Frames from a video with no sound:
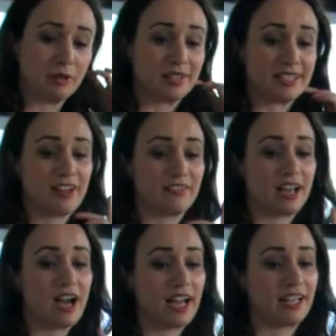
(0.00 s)
we would
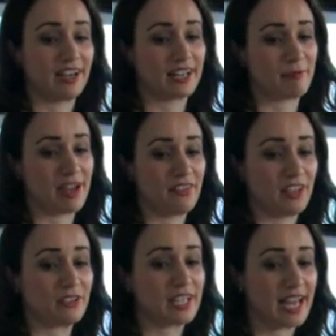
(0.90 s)
definitely highly recommend
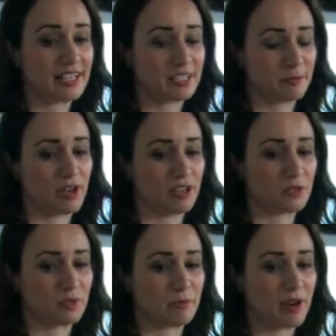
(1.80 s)
that you test the
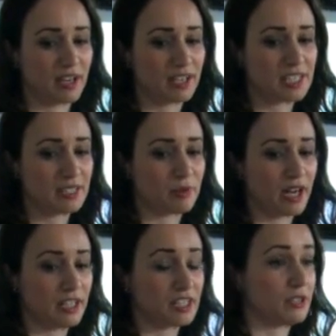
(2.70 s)
product with the market
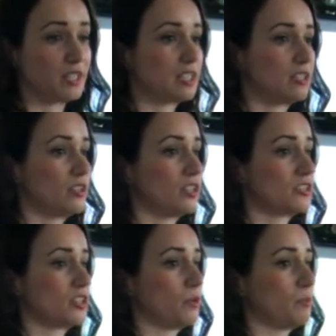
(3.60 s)
prior to going to launch.
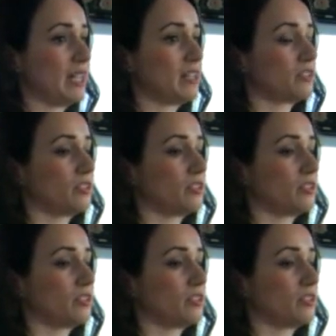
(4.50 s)
So be it